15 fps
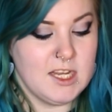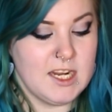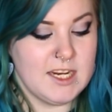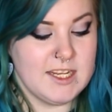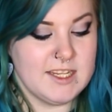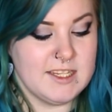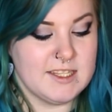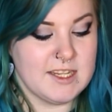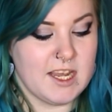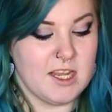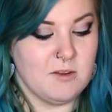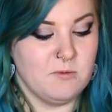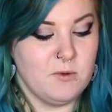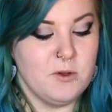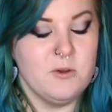It is
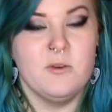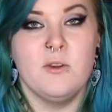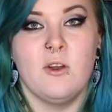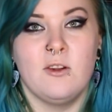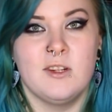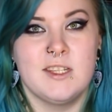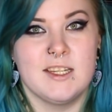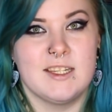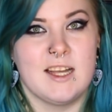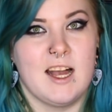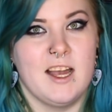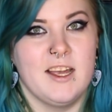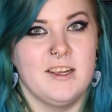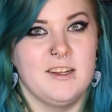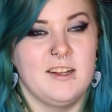a Rune Altar
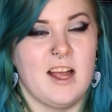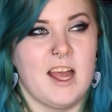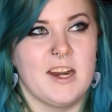tile,